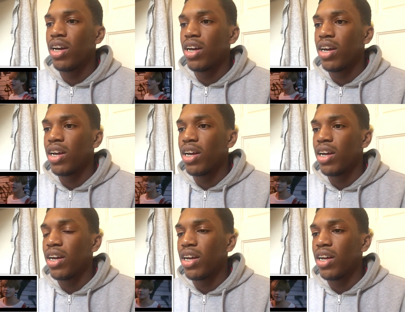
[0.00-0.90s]

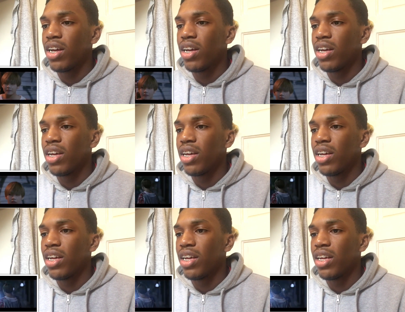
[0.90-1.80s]

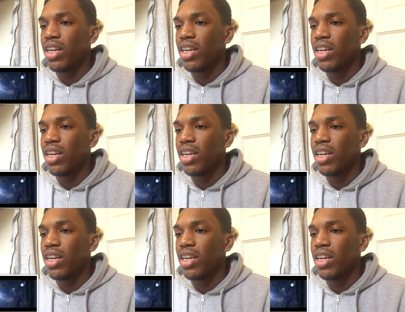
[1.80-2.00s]
(no one is talking)